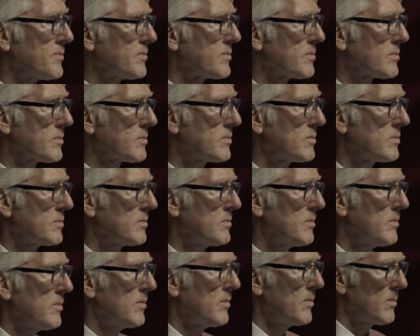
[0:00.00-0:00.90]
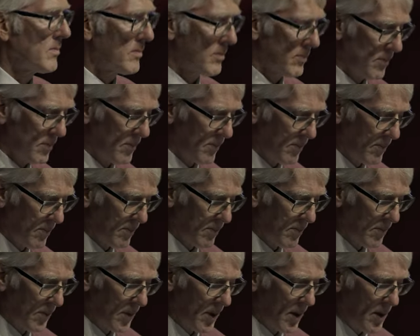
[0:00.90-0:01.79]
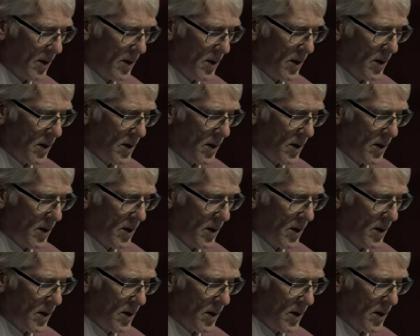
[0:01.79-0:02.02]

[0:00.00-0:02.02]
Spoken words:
(no one is talking)